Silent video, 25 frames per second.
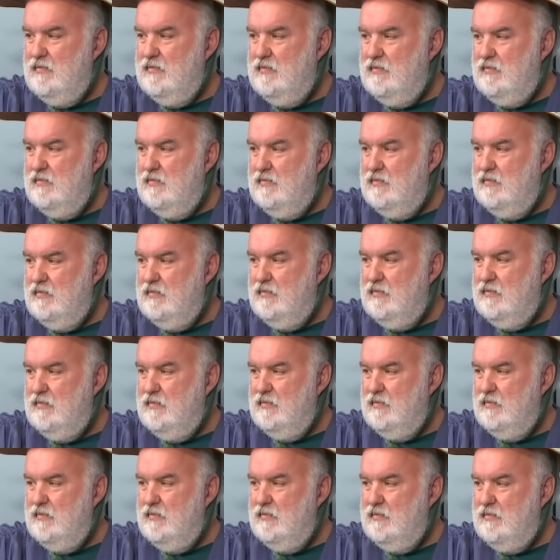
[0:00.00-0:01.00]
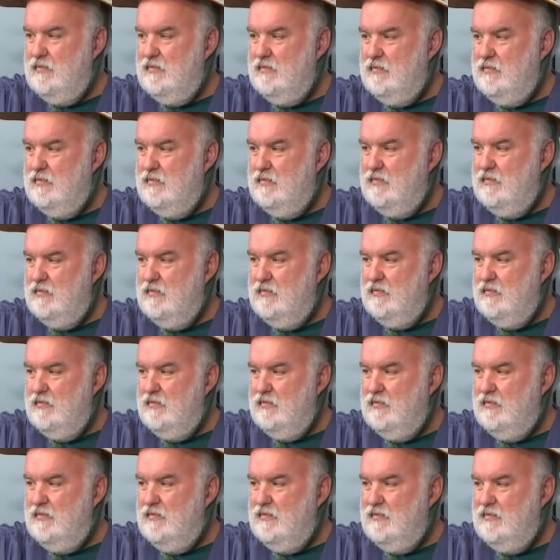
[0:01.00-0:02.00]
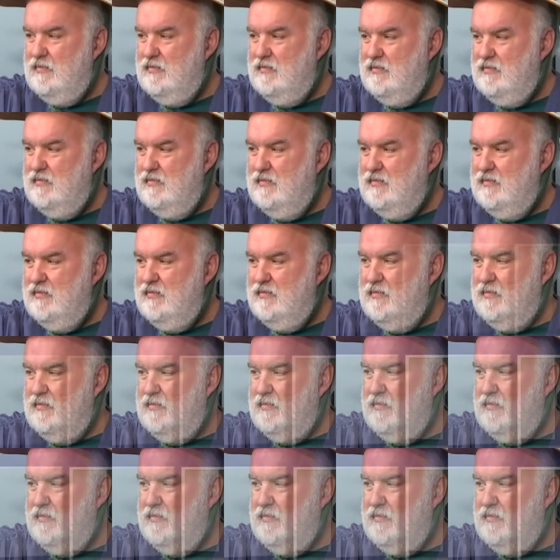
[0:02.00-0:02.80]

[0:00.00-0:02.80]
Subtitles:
[no speech]